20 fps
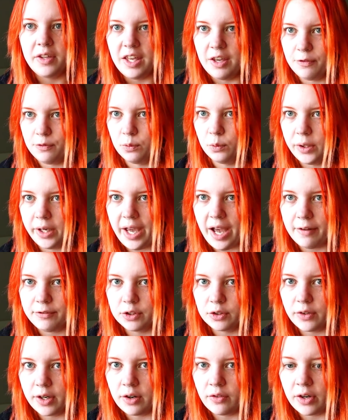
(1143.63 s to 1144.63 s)
if we have
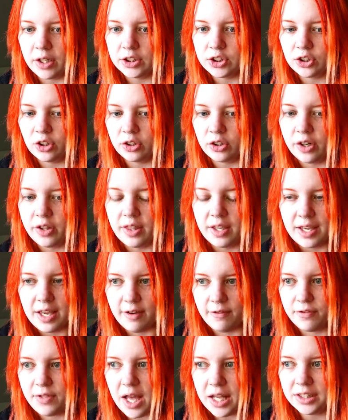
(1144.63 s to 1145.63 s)
to rent a restaurant or anything,
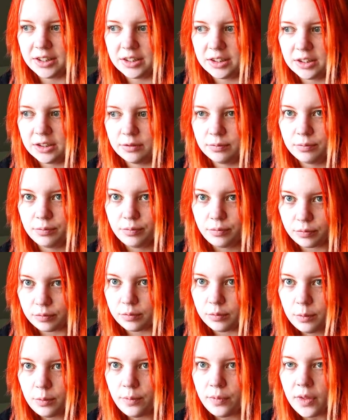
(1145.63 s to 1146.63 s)
if that's
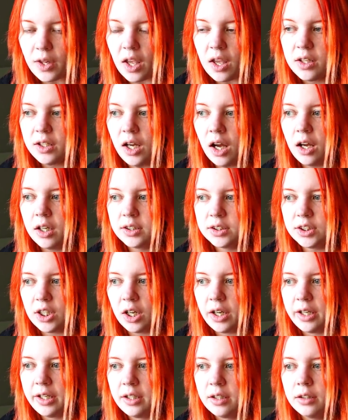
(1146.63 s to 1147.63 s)

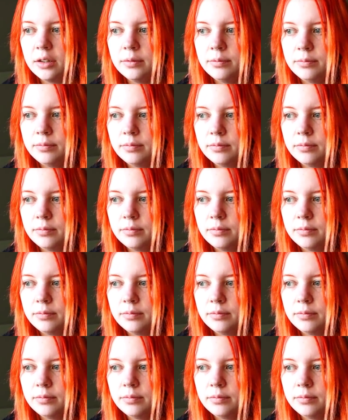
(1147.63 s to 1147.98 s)
done.